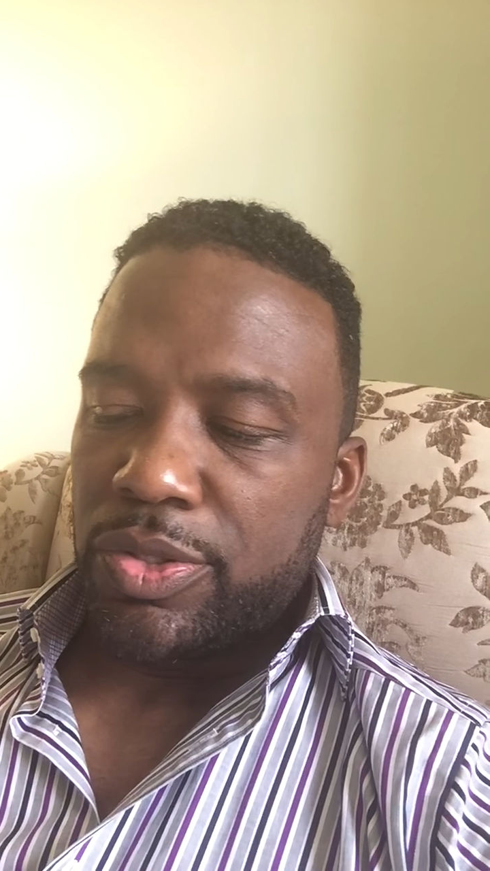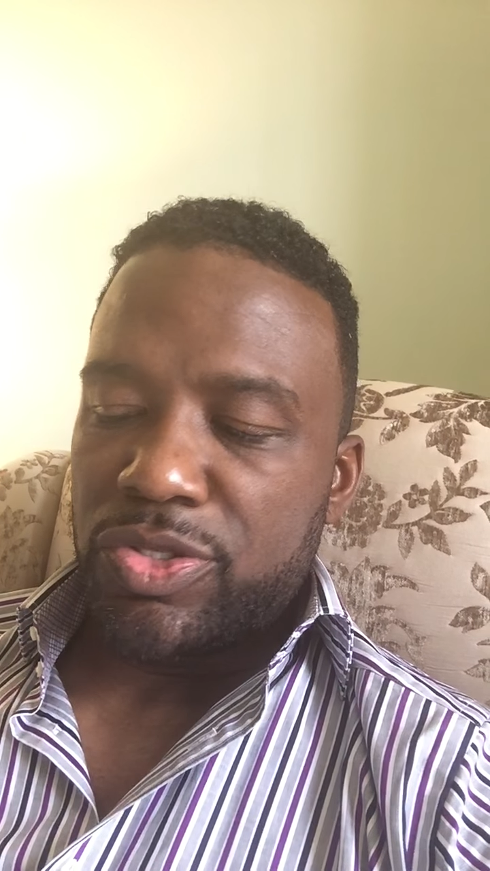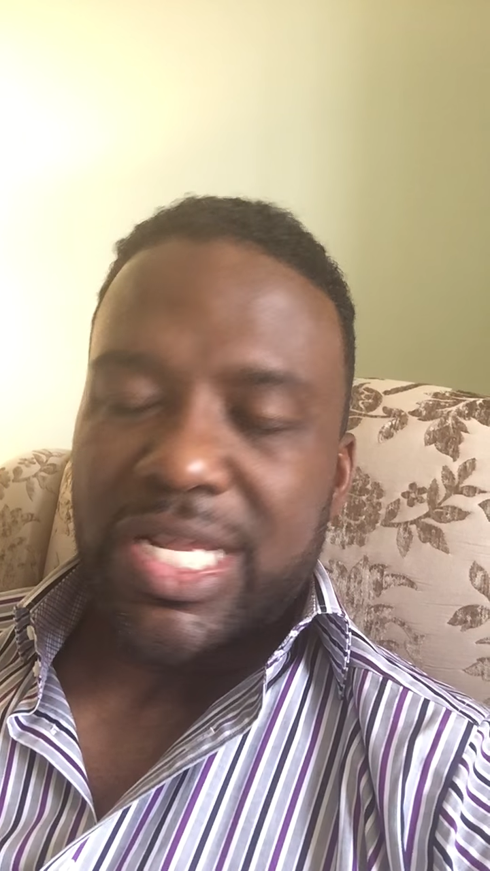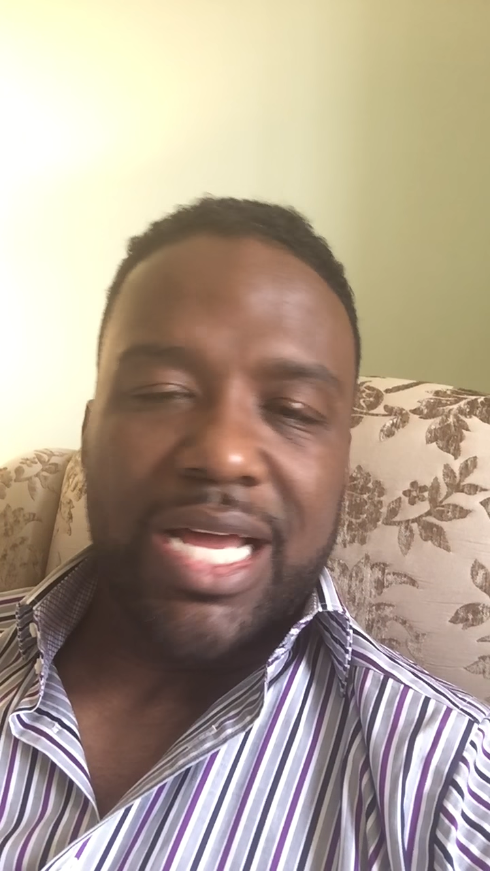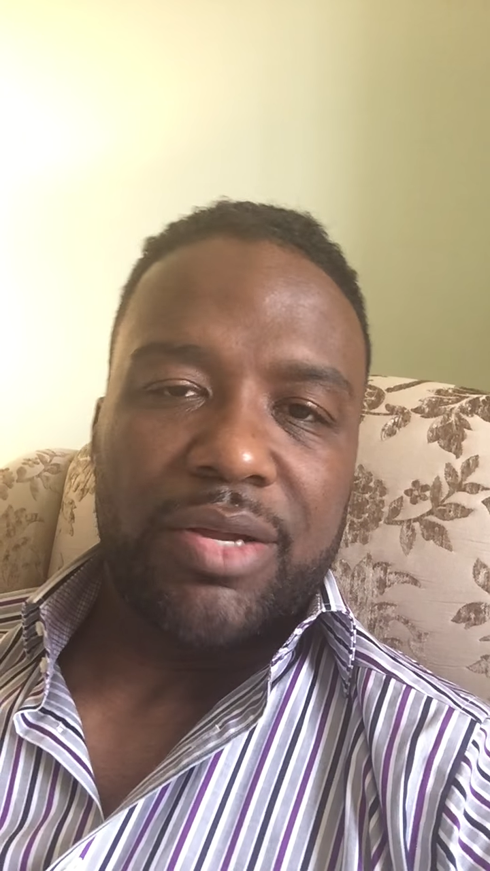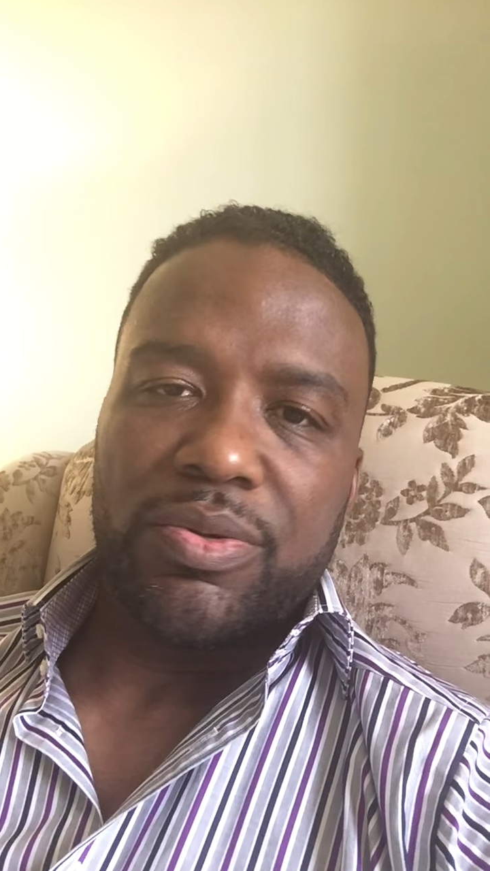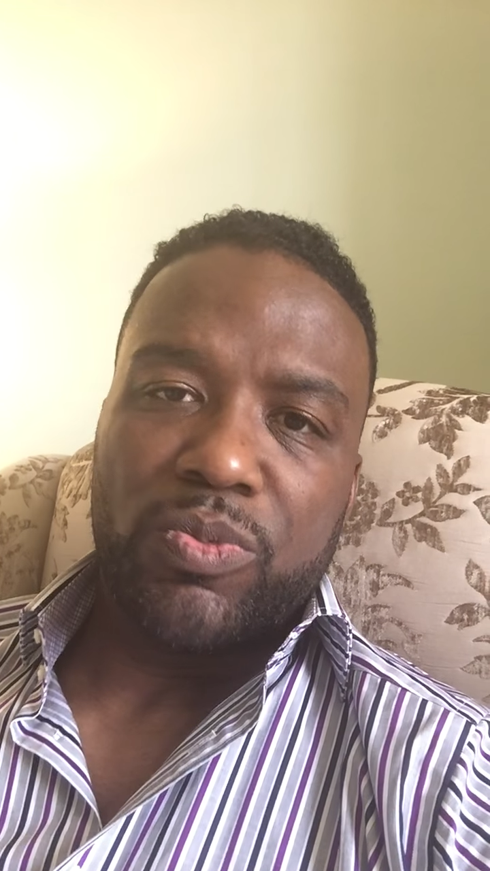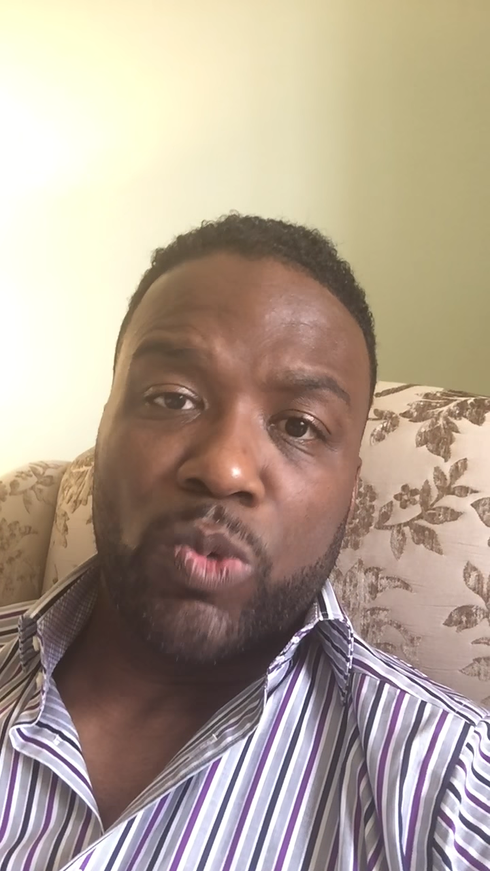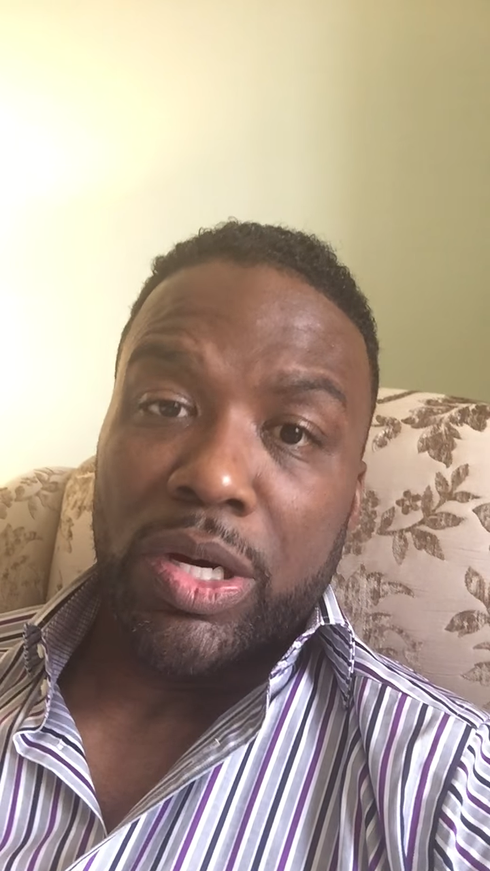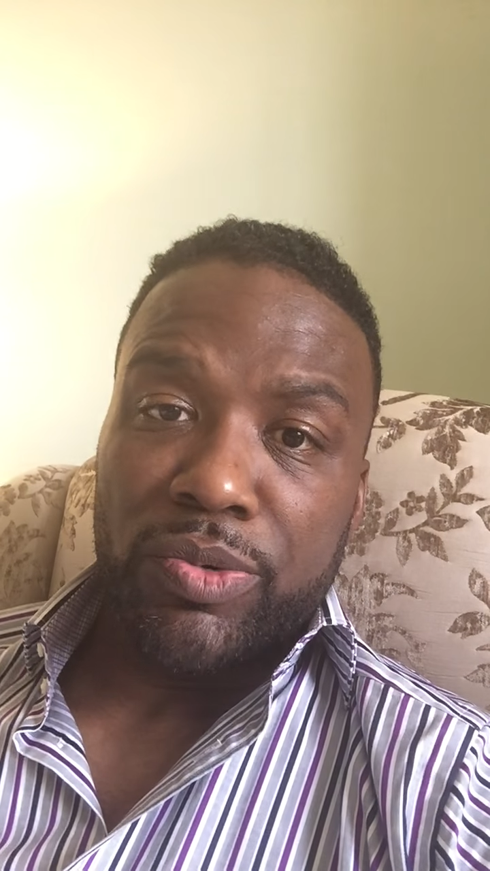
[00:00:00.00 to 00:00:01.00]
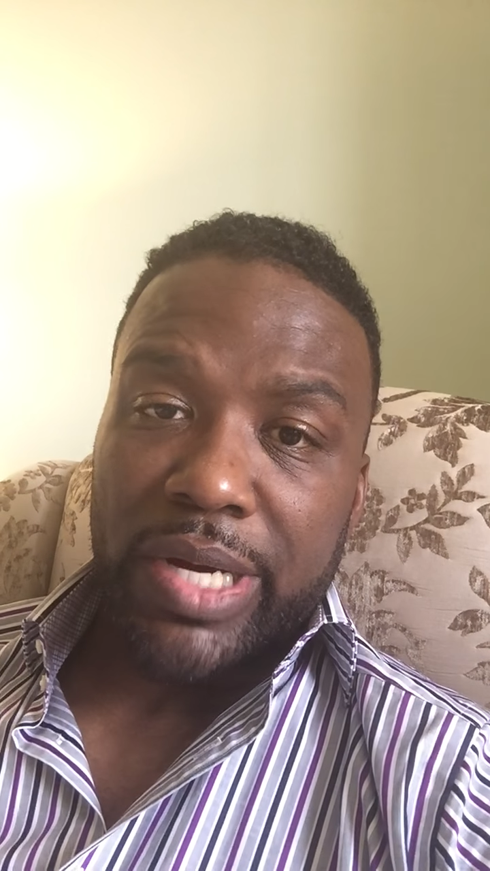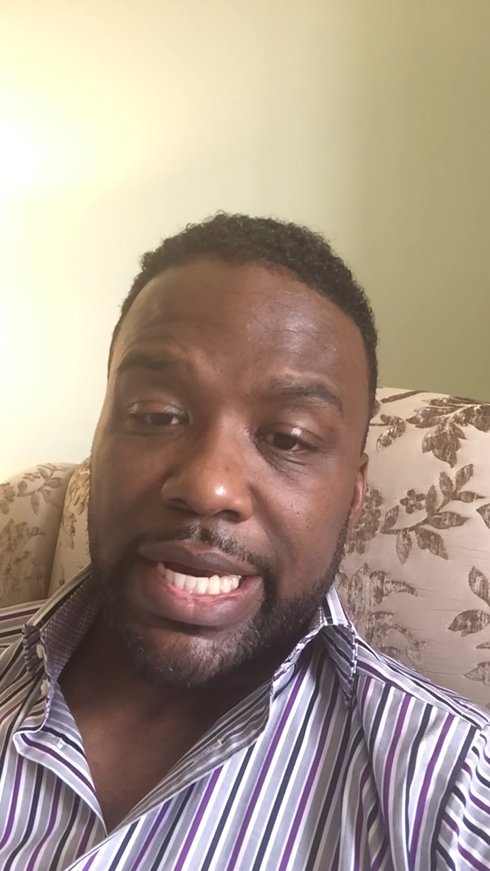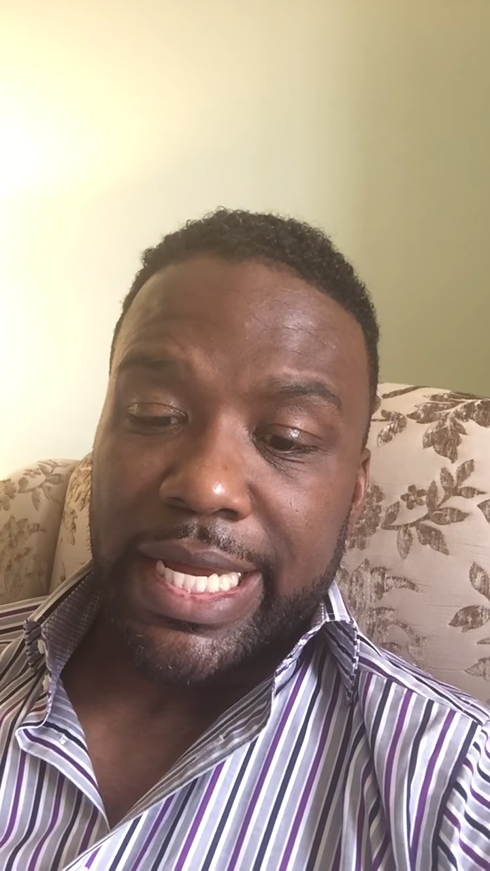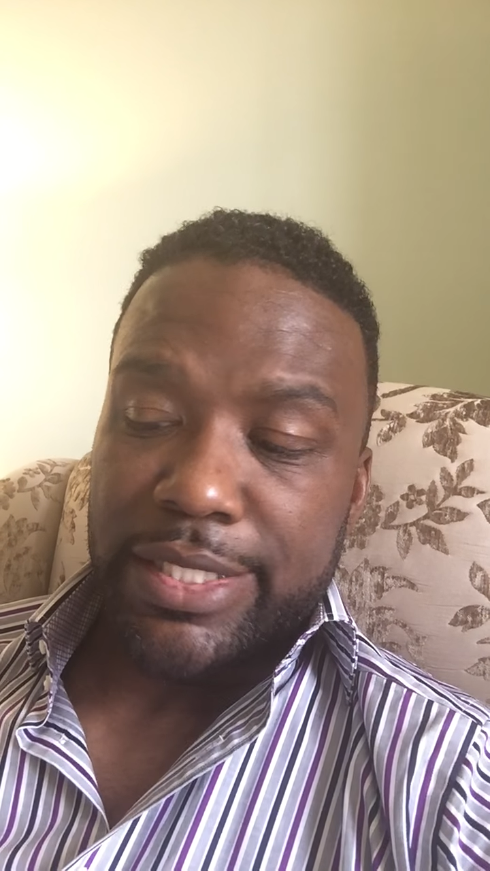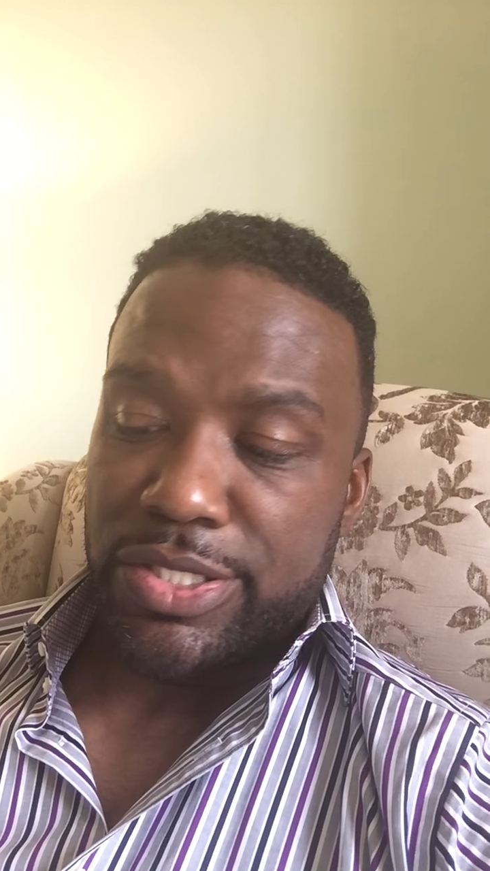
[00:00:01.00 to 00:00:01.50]
There's not one
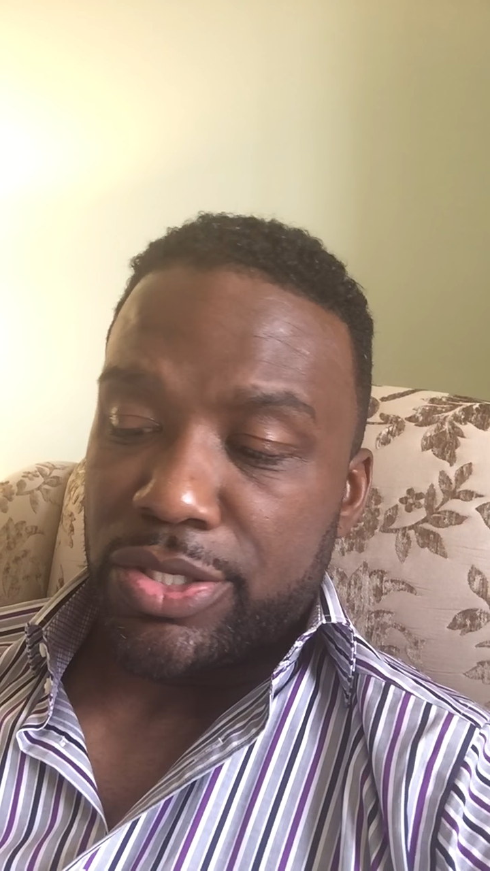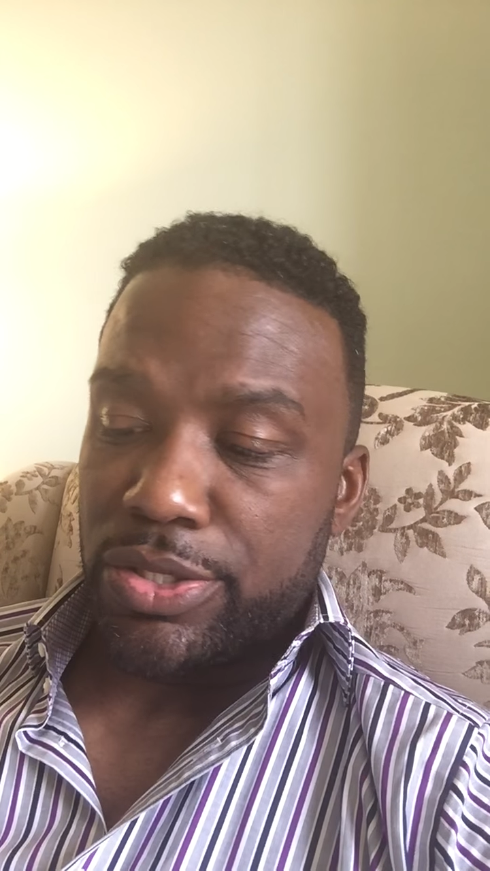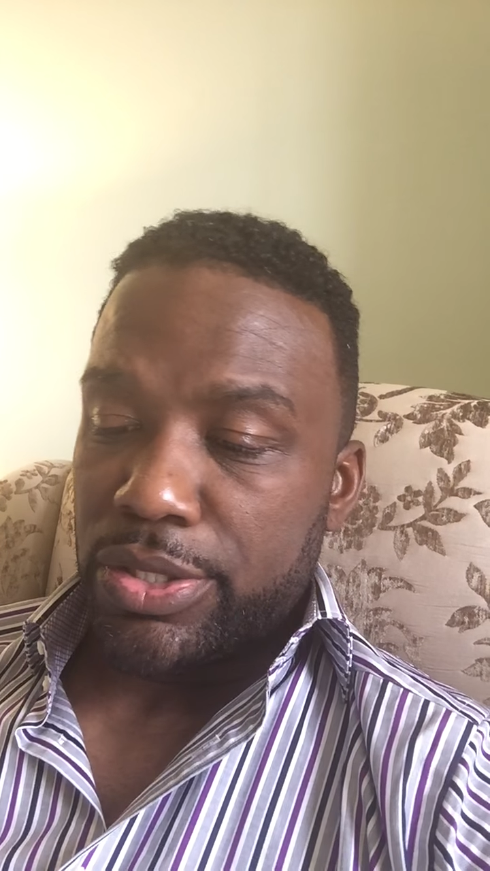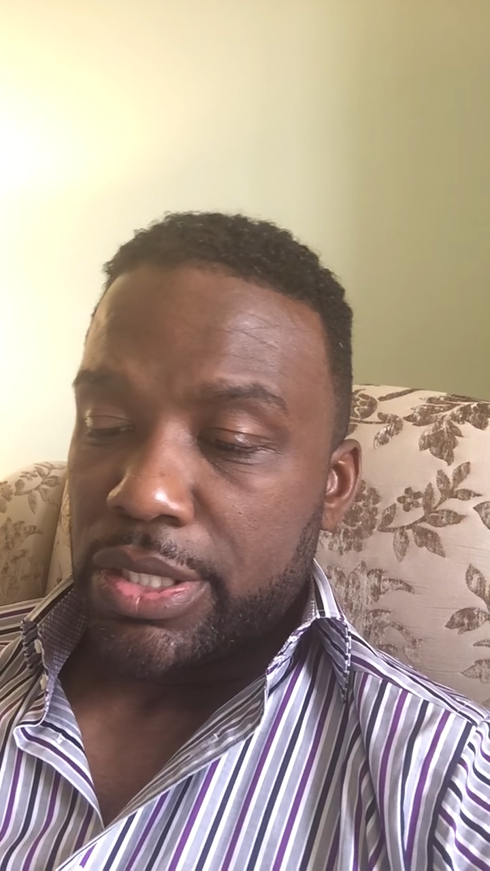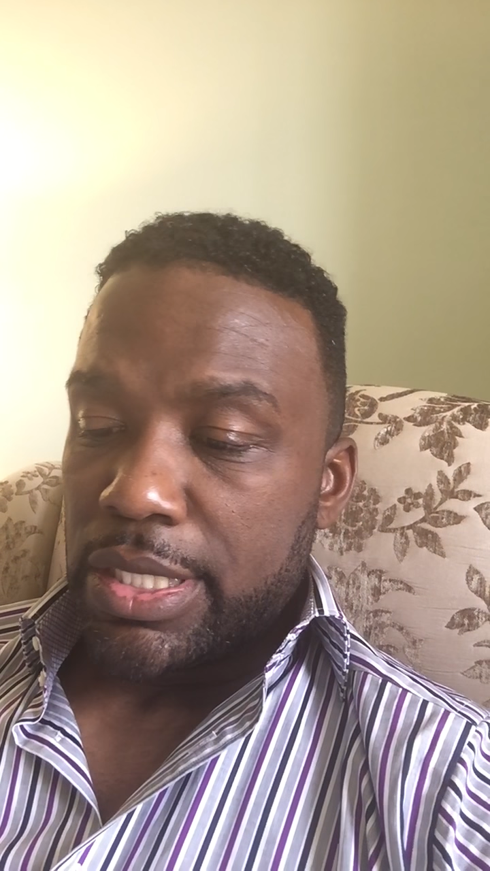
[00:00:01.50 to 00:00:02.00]
right answer.